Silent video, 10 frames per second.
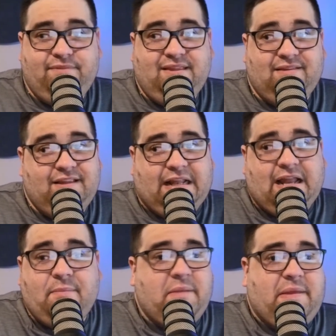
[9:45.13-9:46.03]

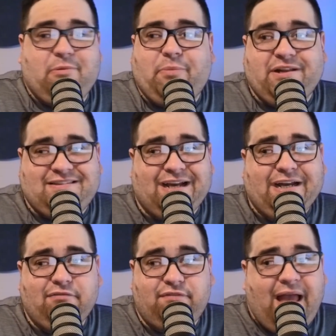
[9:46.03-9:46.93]
Not many people put a ton
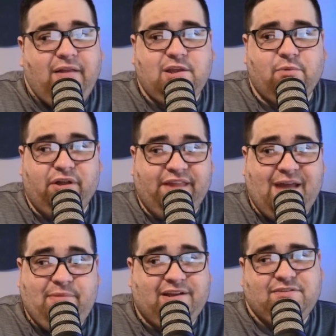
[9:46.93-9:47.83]
of value on that
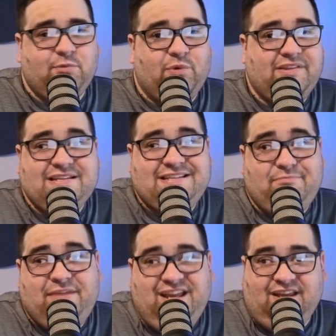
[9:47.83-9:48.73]
because what does it
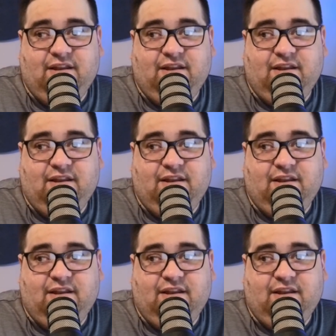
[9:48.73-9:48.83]
mean?